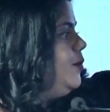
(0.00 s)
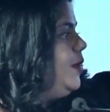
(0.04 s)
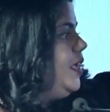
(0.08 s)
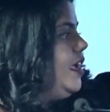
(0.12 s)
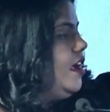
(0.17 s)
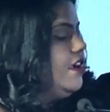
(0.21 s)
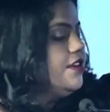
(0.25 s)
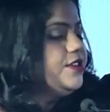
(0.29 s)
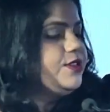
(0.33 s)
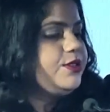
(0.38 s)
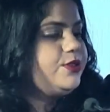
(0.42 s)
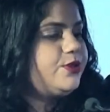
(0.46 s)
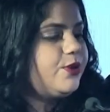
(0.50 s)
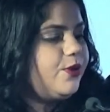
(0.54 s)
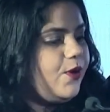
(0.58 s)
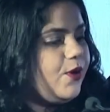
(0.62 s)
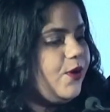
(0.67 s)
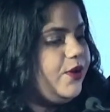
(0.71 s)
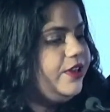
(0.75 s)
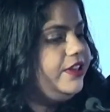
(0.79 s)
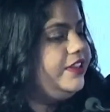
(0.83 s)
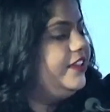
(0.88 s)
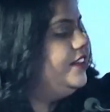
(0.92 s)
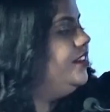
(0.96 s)
We are so
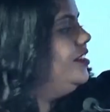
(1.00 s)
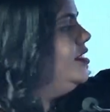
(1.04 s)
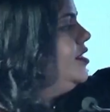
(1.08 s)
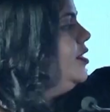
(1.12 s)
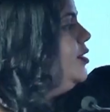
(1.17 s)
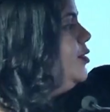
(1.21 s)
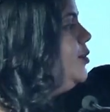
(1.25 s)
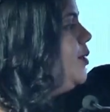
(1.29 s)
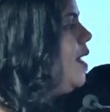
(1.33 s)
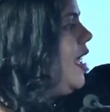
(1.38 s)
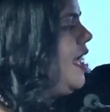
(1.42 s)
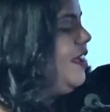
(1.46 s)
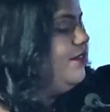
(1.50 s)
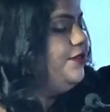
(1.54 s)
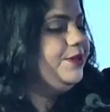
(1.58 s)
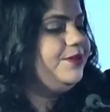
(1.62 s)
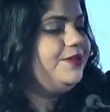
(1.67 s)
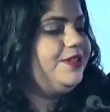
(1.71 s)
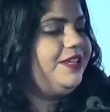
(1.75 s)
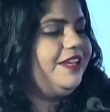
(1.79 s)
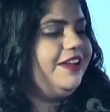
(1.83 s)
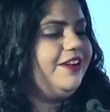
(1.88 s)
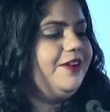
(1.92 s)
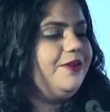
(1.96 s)
honored to have you
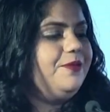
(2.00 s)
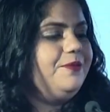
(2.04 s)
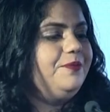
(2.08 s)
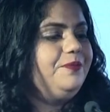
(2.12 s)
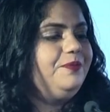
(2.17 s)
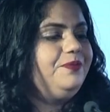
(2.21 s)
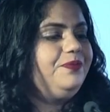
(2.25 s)
here.